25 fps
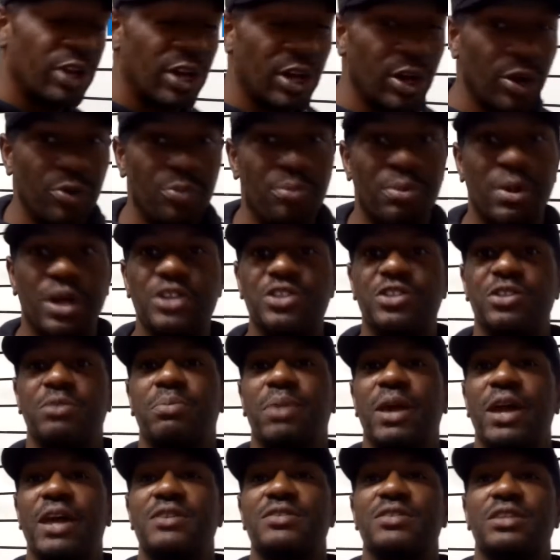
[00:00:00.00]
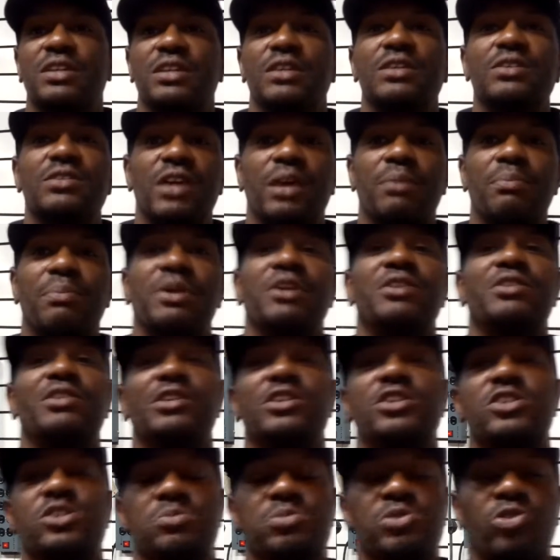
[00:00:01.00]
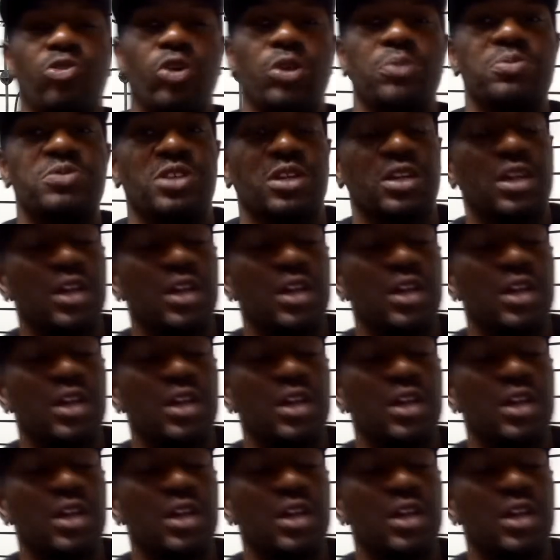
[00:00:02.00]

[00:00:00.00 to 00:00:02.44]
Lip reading: know, Monster Bass is a monthly subscription